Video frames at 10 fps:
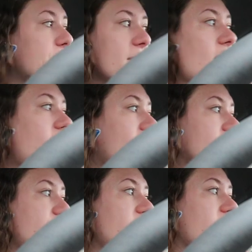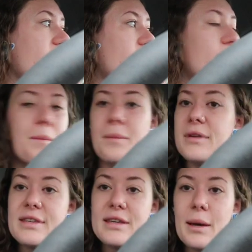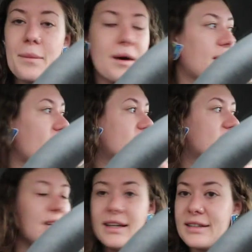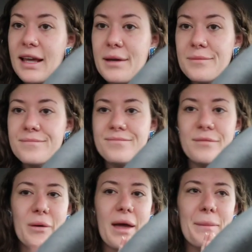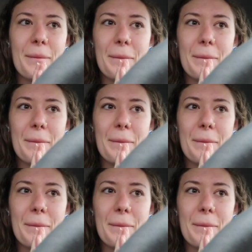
I'm along for another busy but exciting day. Okay,